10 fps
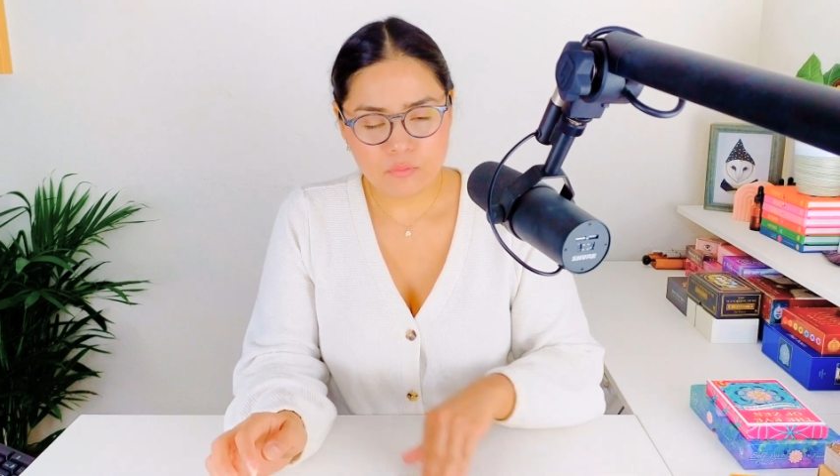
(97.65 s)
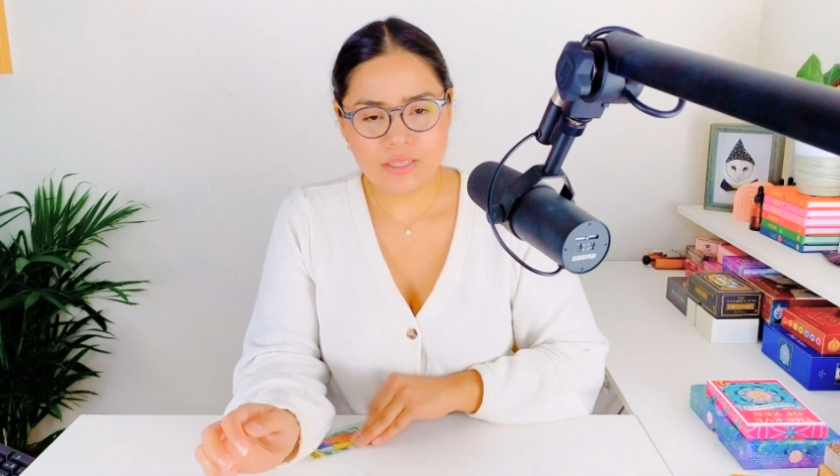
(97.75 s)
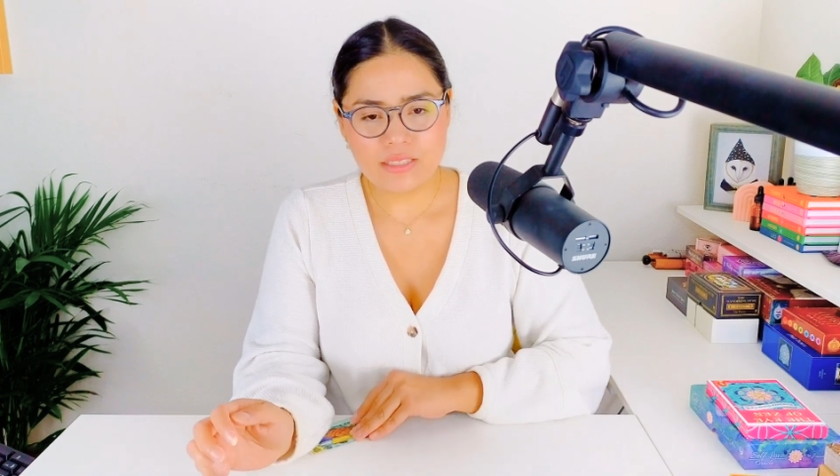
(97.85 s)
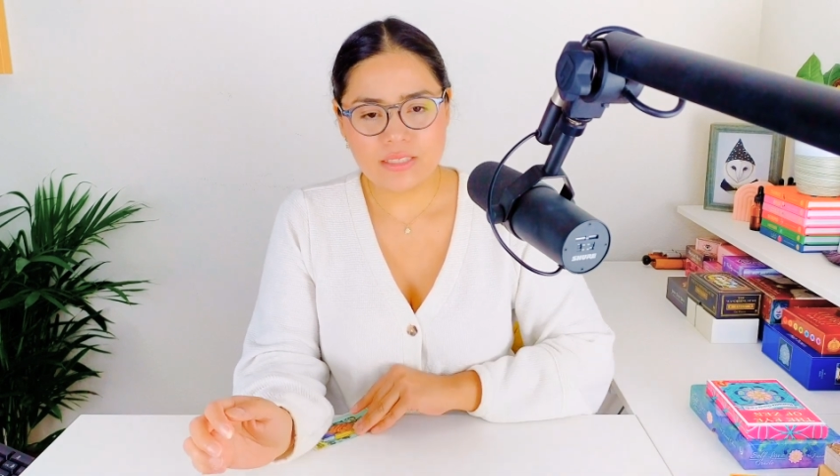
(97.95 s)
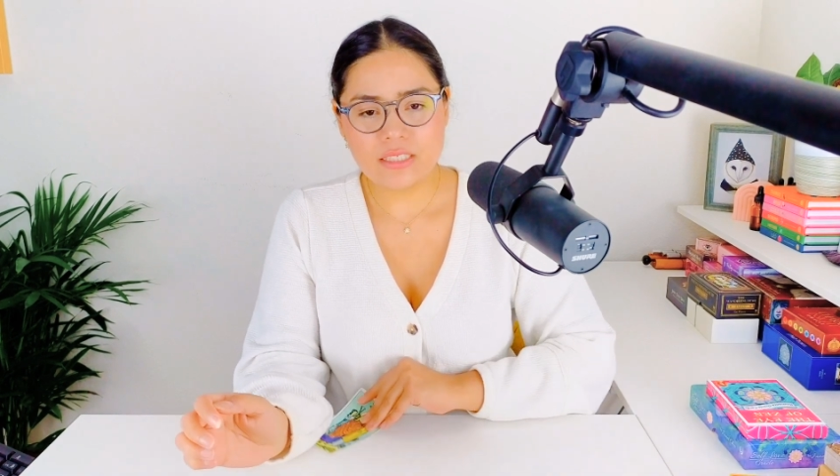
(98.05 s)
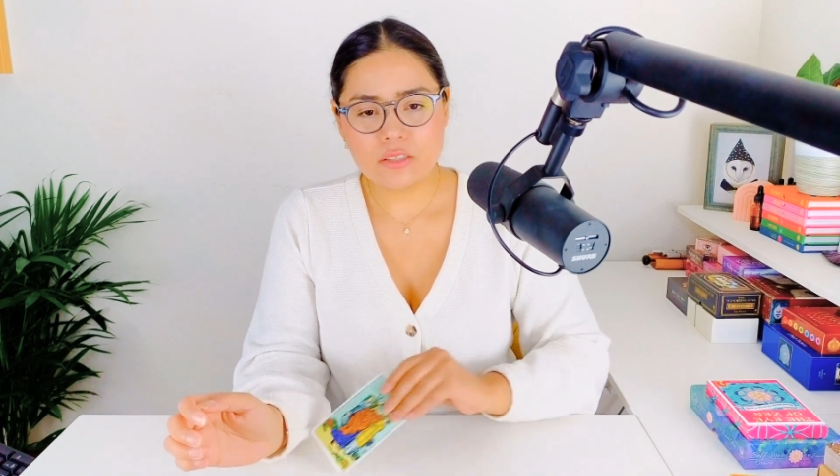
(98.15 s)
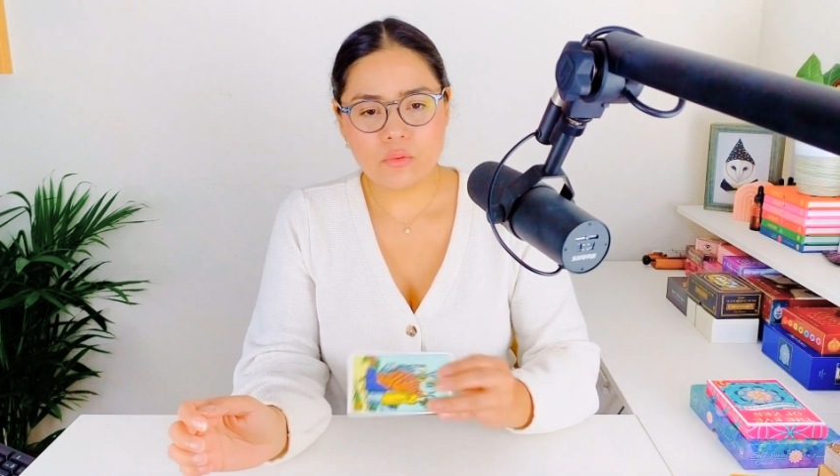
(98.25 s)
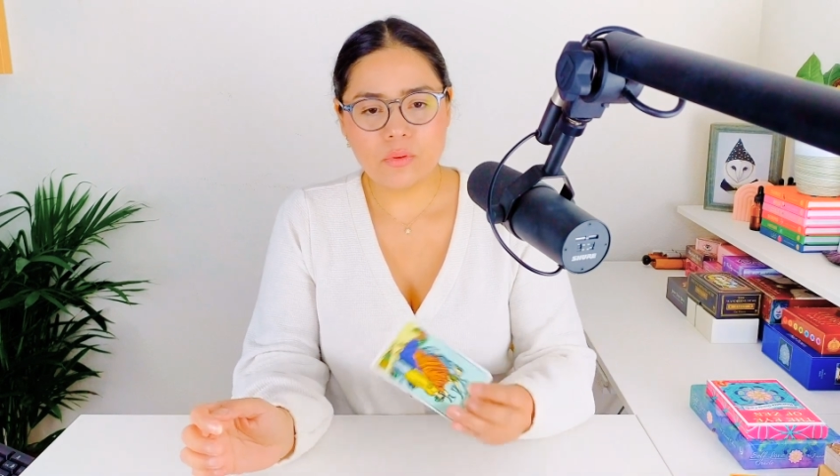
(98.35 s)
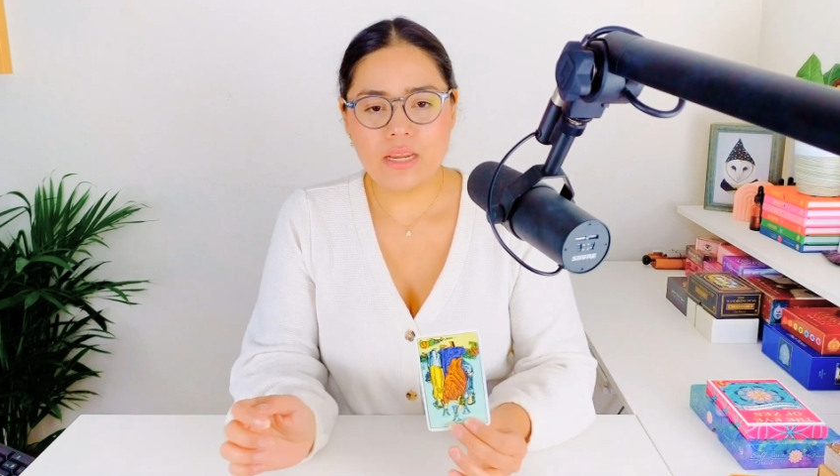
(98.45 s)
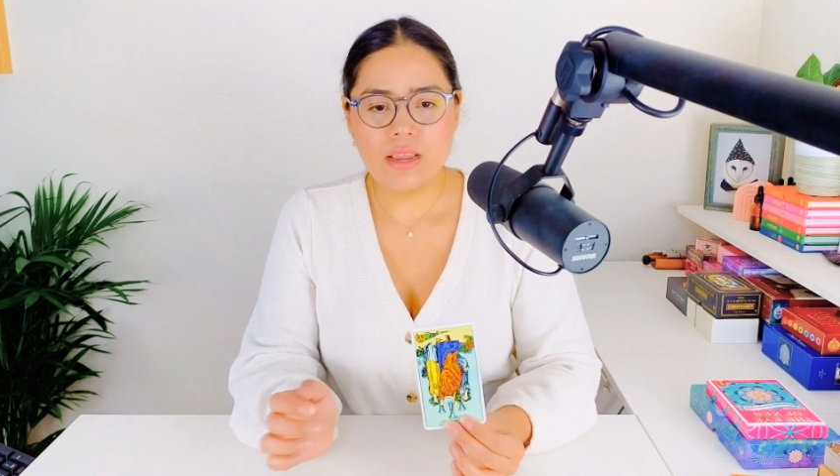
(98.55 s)
What's this
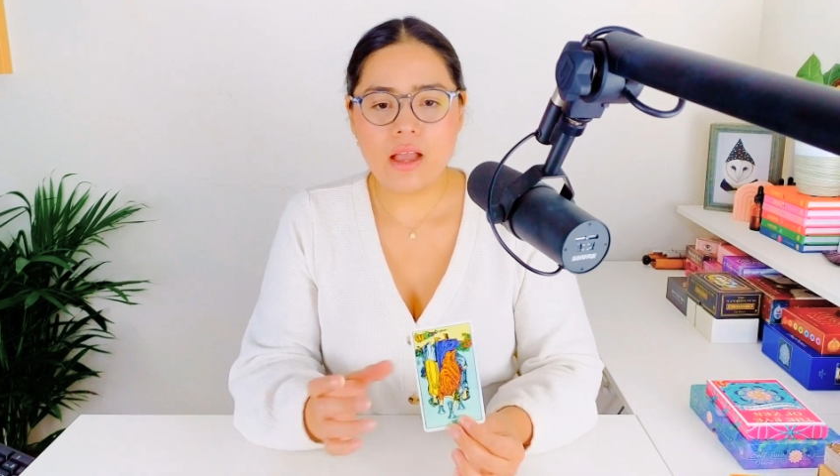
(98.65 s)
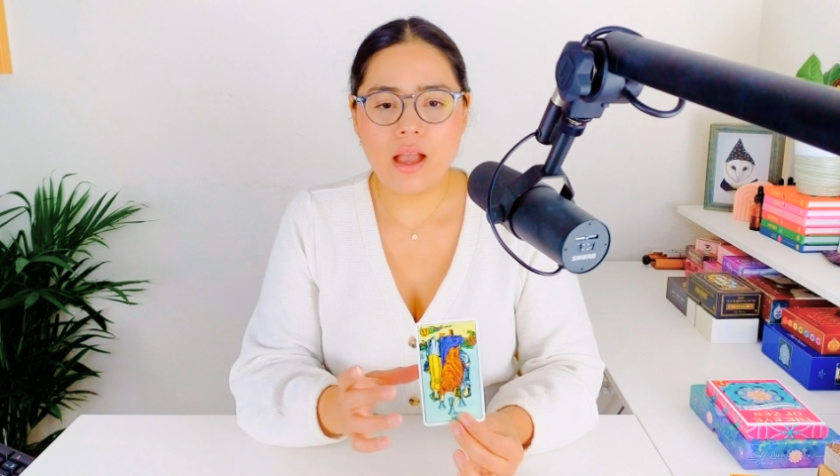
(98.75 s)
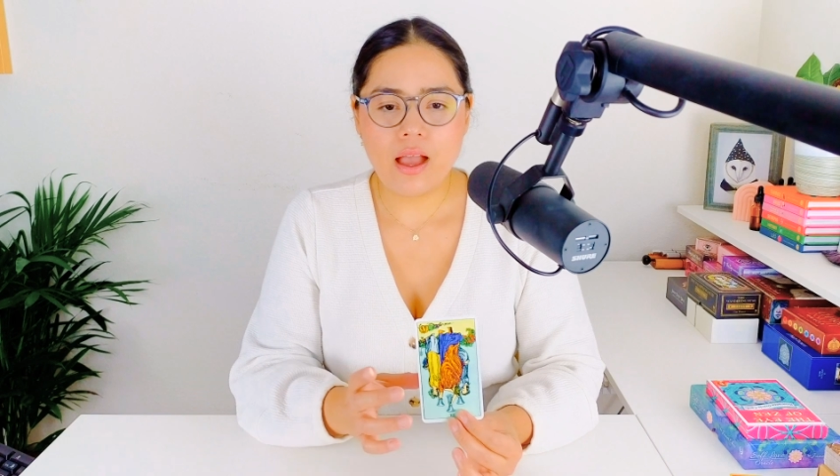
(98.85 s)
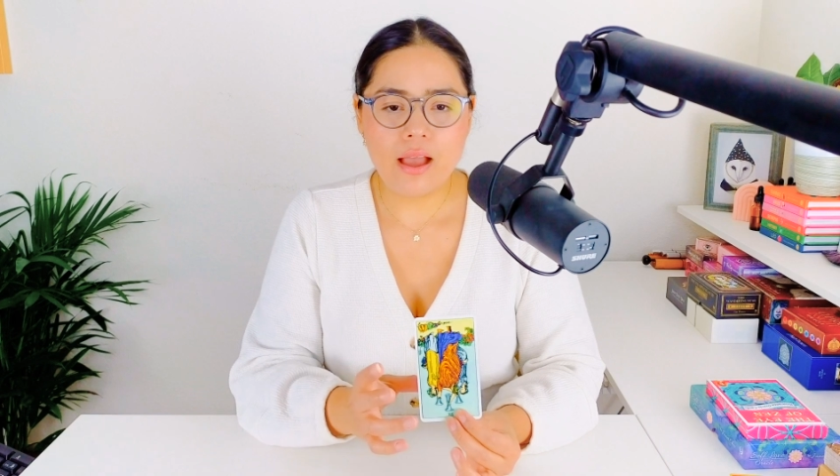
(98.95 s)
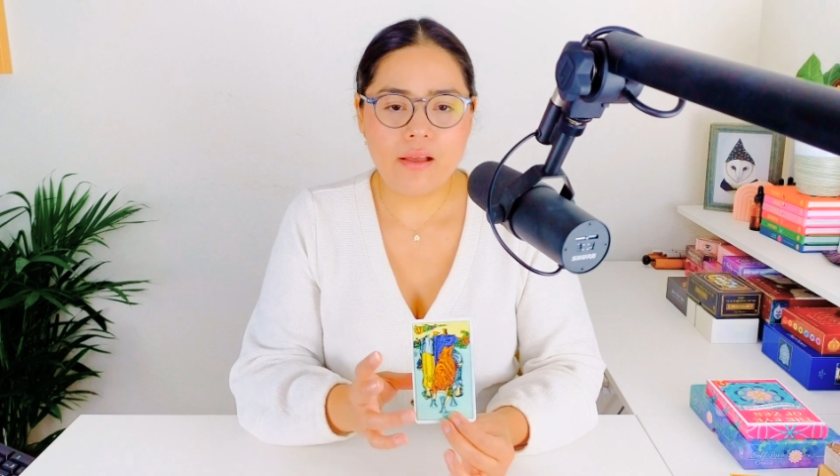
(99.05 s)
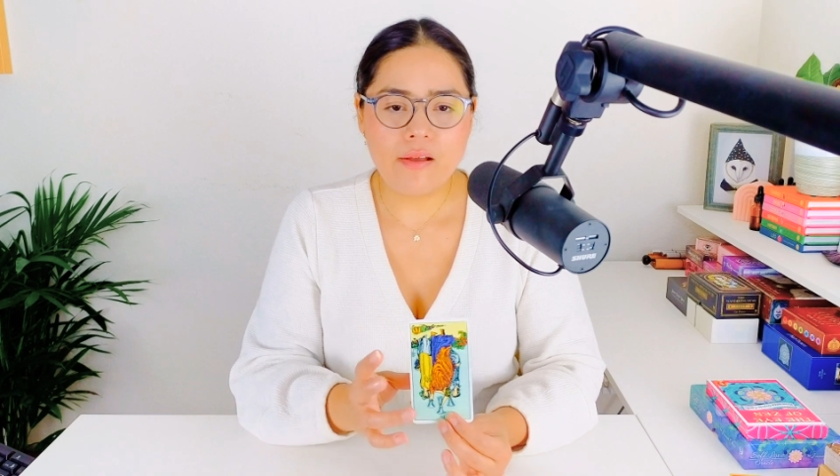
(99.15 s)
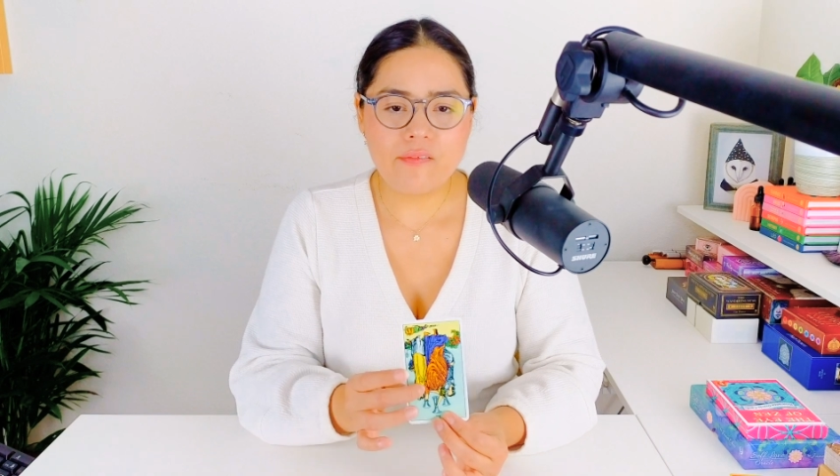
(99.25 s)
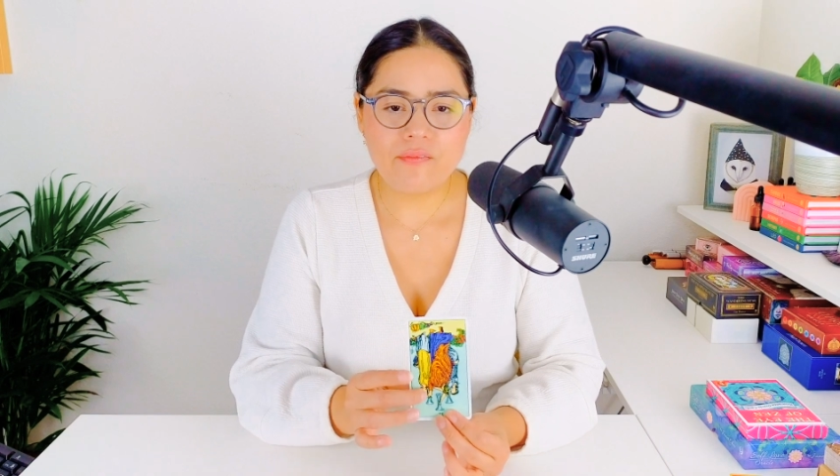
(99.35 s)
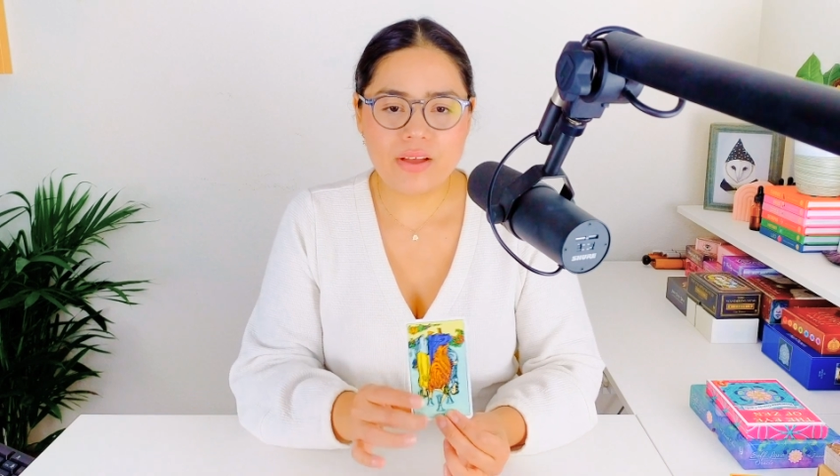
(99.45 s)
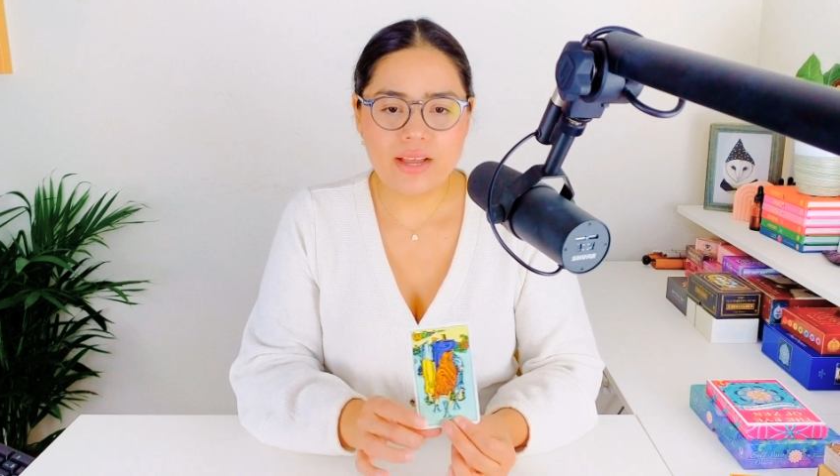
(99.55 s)
three
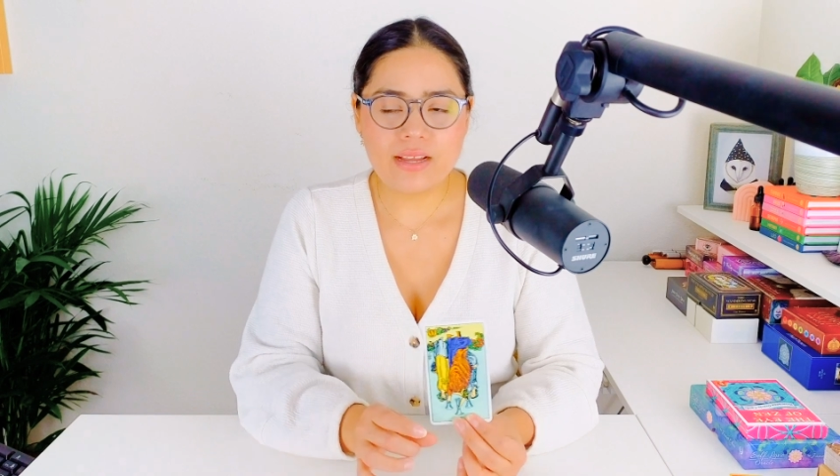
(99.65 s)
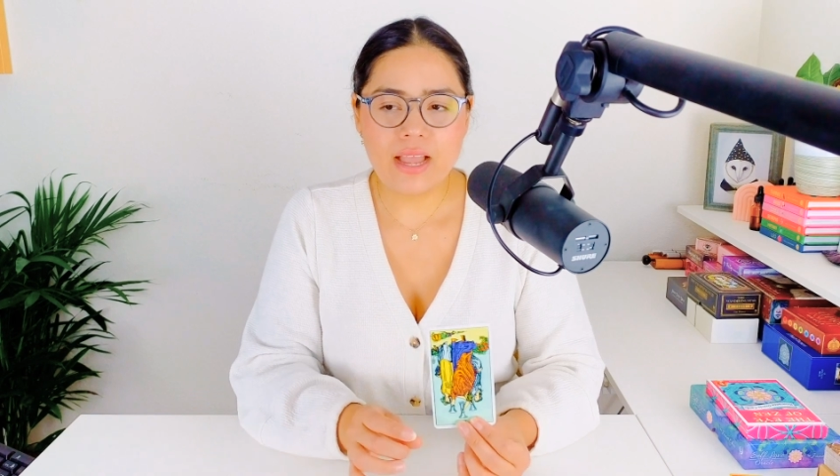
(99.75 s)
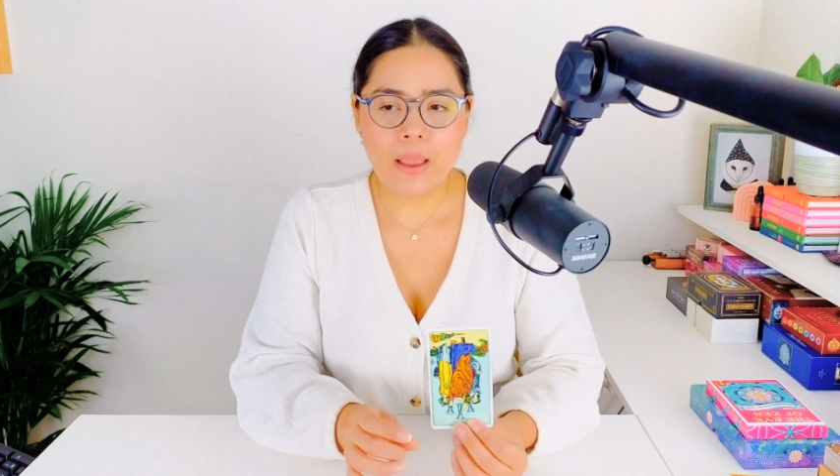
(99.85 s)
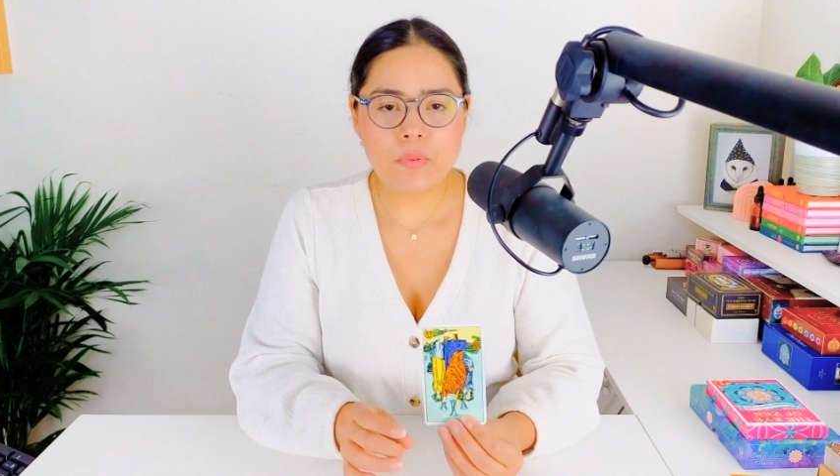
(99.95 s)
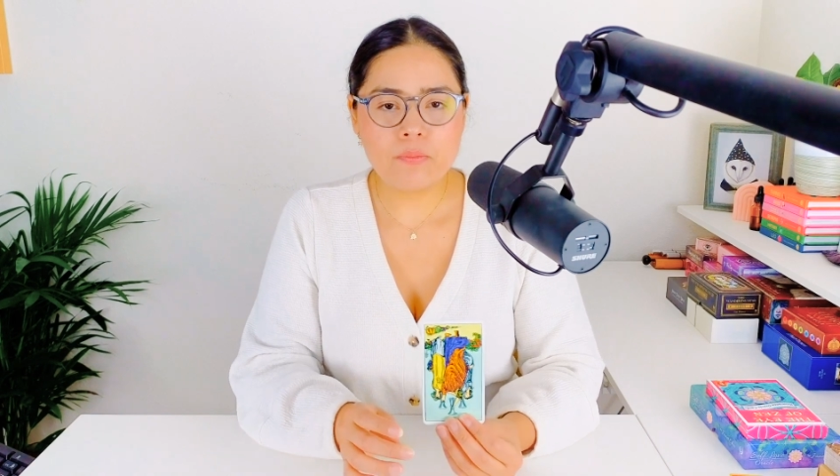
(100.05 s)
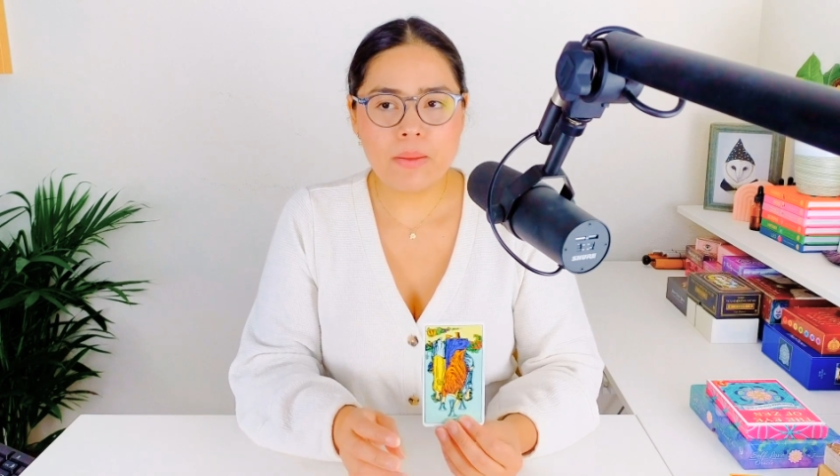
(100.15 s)
of uh, cups?